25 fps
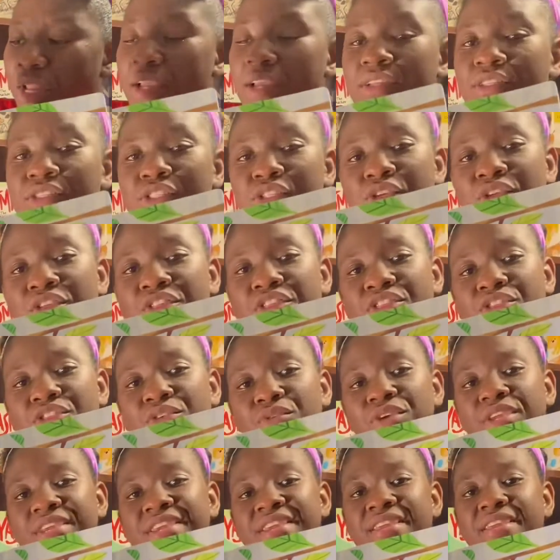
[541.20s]
to
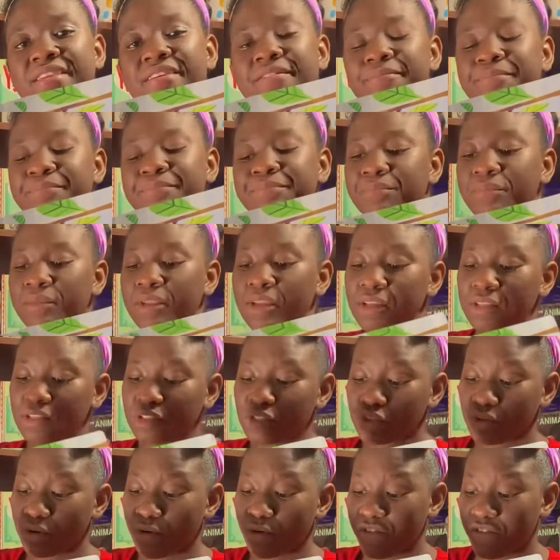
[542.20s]
3
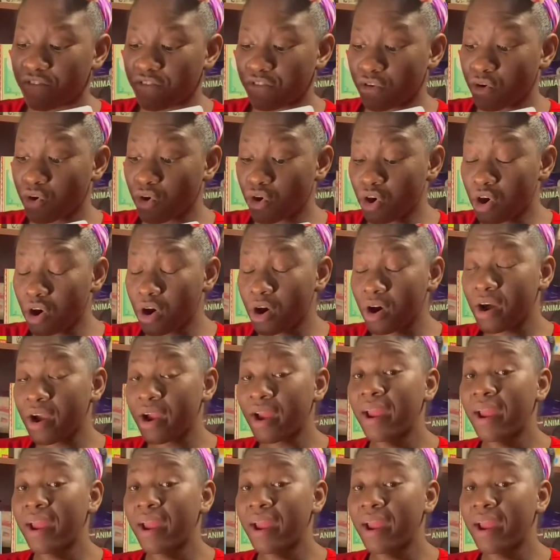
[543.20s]
to 4